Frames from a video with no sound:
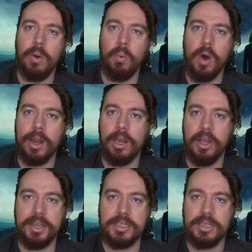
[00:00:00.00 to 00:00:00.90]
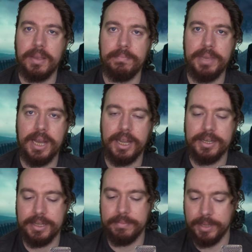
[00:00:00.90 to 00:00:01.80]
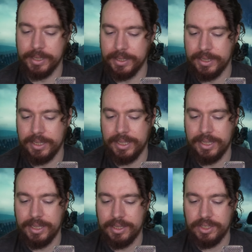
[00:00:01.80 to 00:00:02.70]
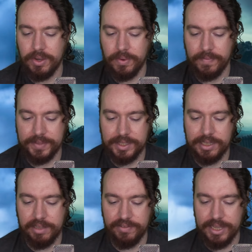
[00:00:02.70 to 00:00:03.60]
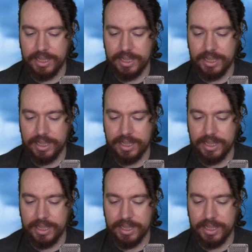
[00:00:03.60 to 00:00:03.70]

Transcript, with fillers: what lies beyond him. So Sylvie